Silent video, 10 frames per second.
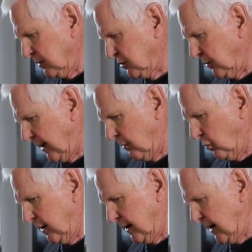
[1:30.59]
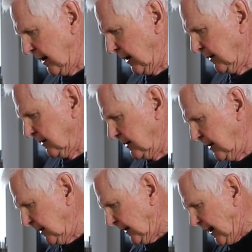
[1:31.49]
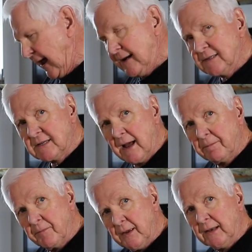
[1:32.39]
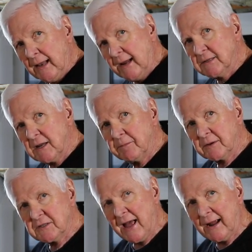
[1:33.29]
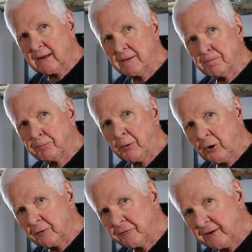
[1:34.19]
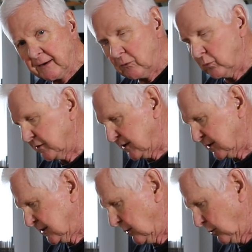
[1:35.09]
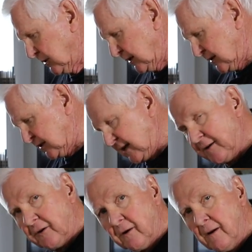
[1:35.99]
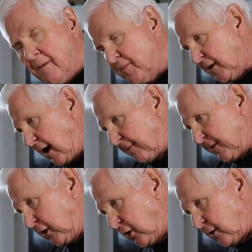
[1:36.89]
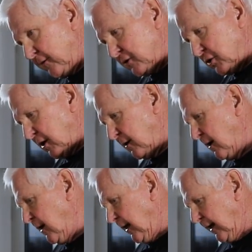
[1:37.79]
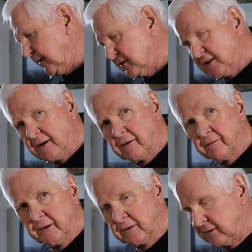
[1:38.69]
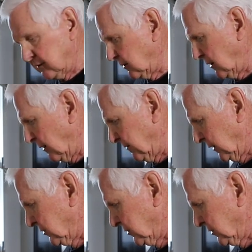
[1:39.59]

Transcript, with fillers: so that when it lines up, it lines up exactly perfect with the, with the center of the curvature in the center of the, of the